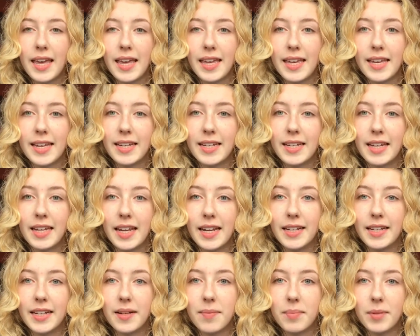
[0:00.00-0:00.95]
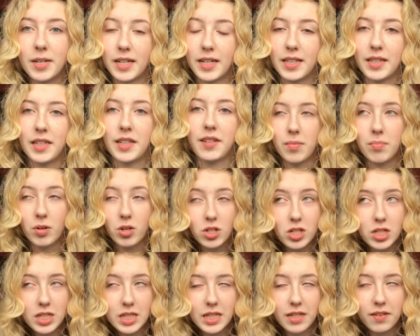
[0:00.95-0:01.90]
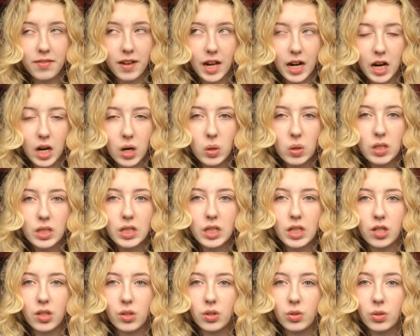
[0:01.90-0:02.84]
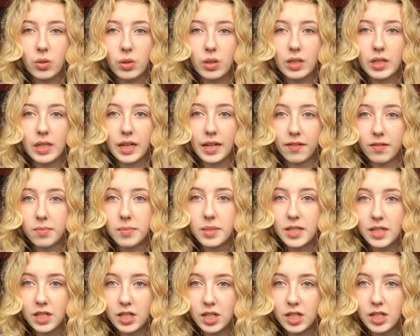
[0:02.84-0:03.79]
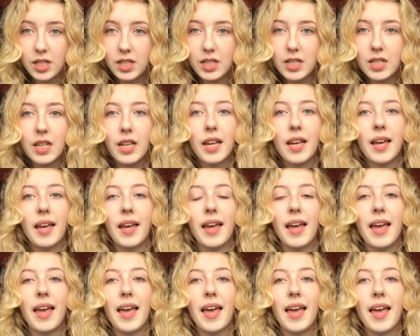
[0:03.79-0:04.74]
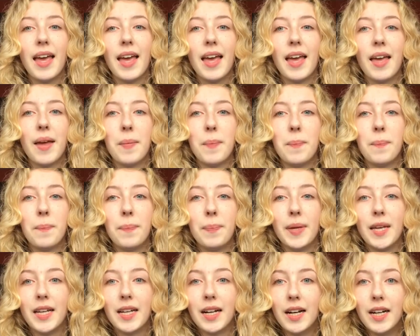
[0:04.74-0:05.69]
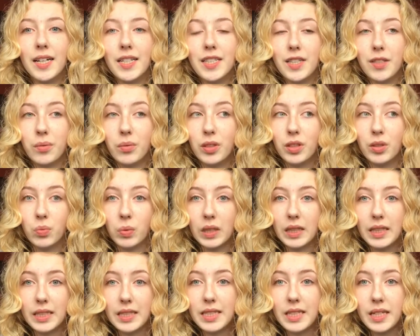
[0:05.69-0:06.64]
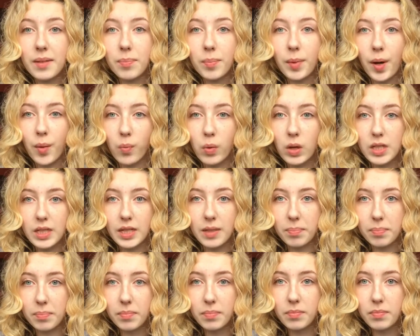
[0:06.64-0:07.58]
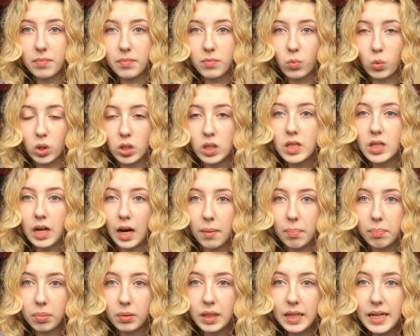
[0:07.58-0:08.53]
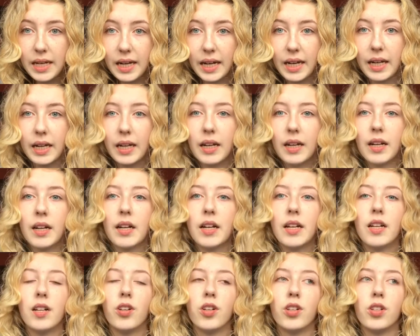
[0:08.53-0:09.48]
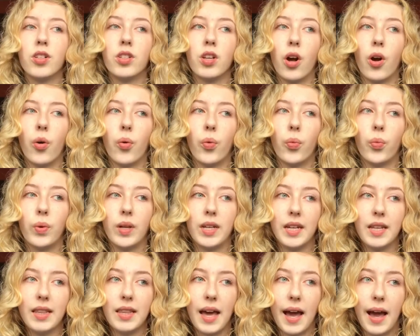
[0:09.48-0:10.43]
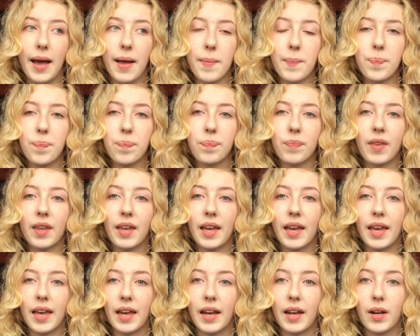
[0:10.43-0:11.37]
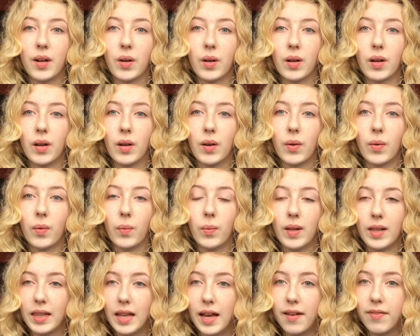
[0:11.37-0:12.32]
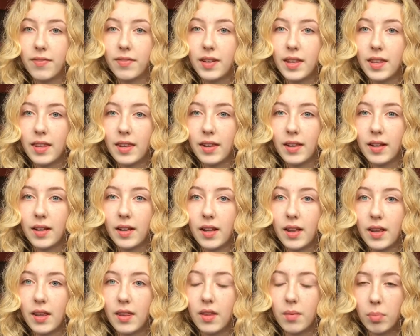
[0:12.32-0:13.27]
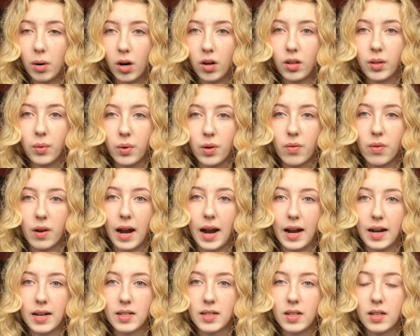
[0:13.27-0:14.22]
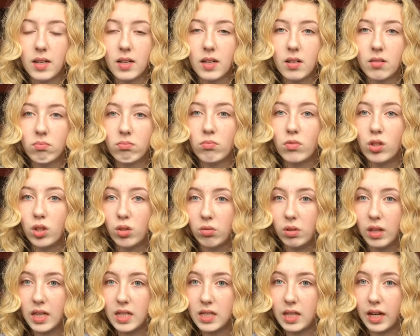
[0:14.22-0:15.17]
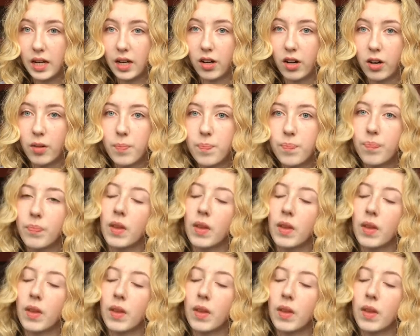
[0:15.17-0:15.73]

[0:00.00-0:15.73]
and he ended up needing the emergency vet out to give him stitches because it was really deep and wouldn't stop bleeding. So we did that, and we left the barn that we were at 2 days later.